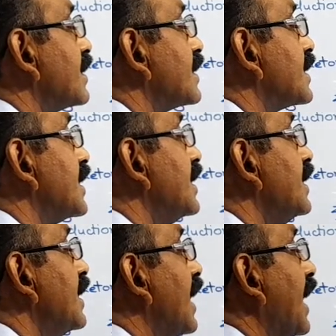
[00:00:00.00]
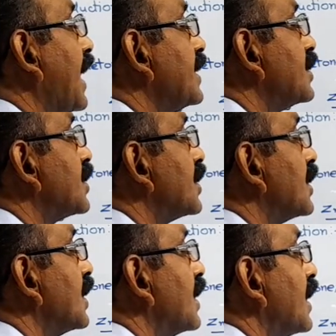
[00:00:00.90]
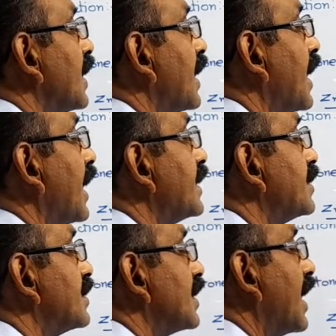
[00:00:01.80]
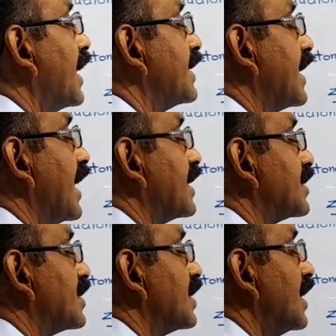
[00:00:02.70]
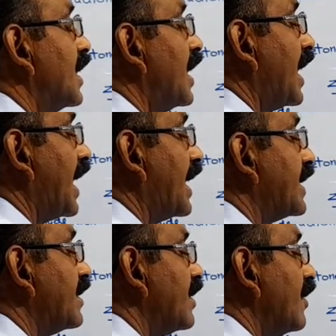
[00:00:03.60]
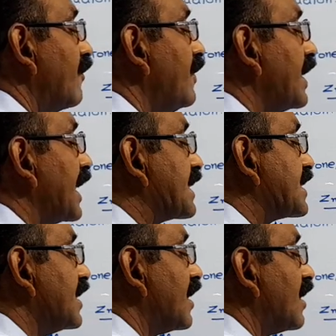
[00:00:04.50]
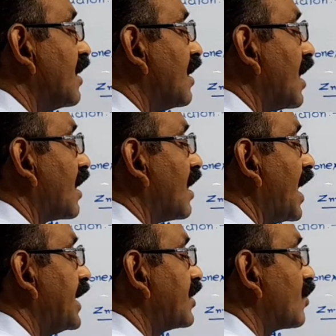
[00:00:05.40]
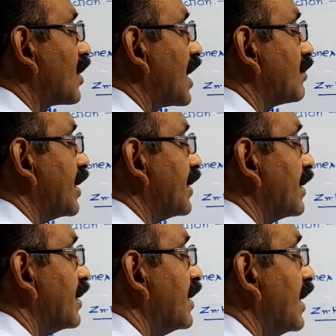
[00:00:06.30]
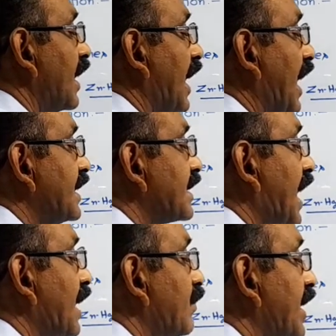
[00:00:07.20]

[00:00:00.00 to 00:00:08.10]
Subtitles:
C, H, H and H. And we get here a hydrocarbon. As I am